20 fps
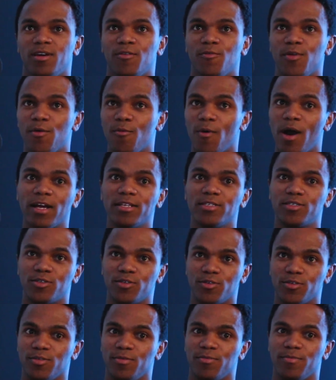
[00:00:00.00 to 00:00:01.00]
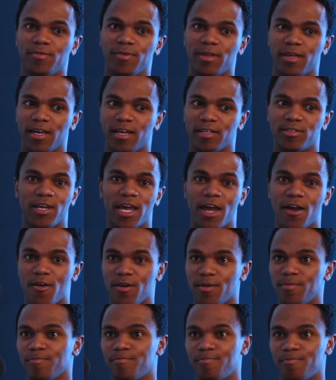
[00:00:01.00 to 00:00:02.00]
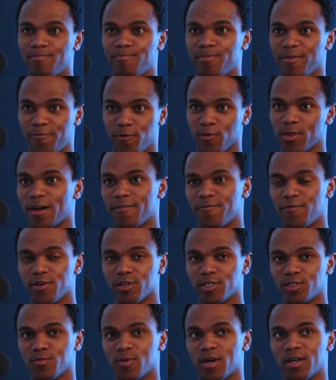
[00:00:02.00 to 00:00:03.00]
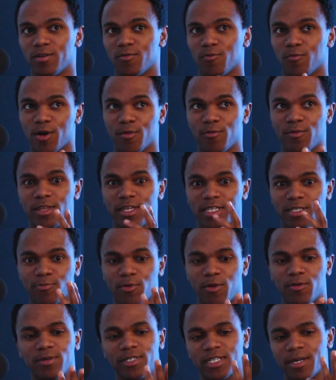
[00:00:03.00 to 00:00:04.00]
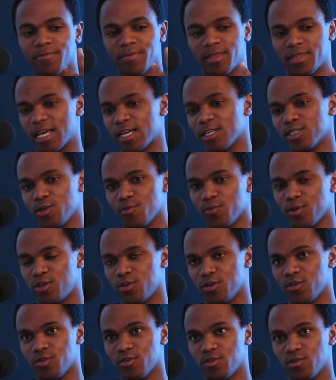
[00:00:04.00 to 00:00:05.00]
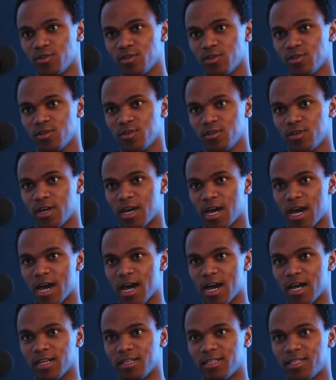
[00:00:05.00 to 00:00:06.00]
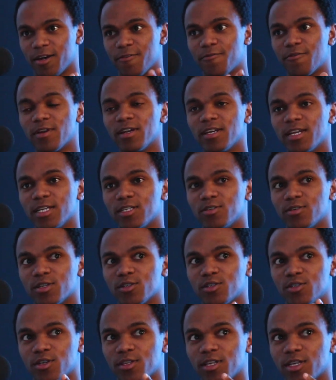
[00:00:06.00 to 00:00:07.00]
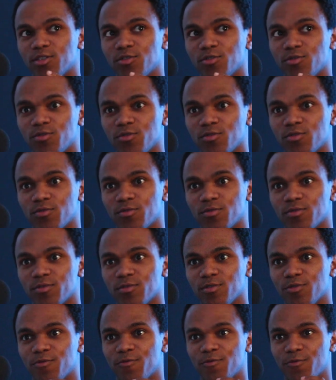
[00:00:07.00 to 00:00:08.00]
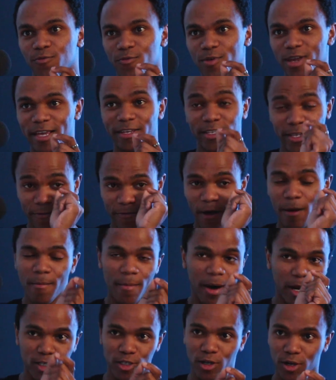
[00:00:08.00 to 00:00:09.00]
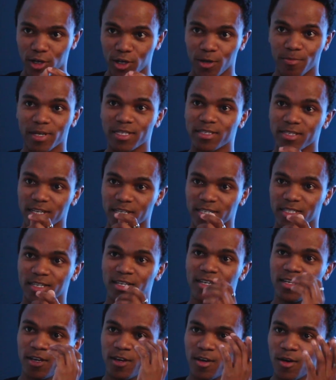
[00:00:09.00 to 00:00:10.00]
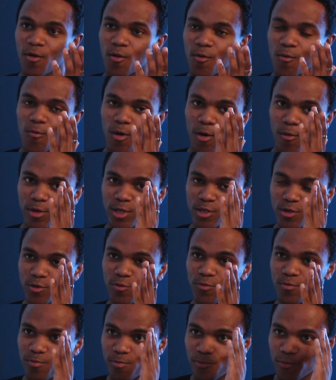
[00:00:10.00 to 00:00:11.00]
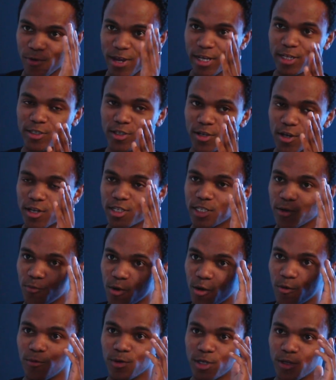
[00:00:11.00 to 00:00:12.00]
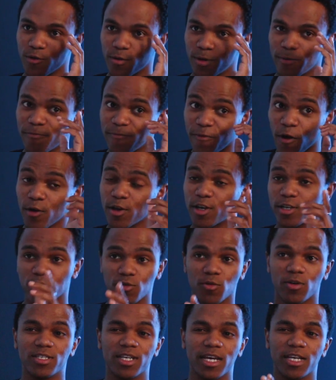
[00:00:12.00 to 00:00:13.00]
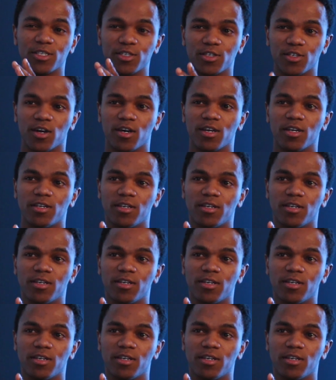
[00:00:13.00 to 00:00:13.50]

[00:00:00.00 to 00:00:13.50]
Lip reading: Rewind to to Ahren before that first one, what were some things you would do differently to ensure that if you found about to start a new business, what would you research and what would you focus your attention on?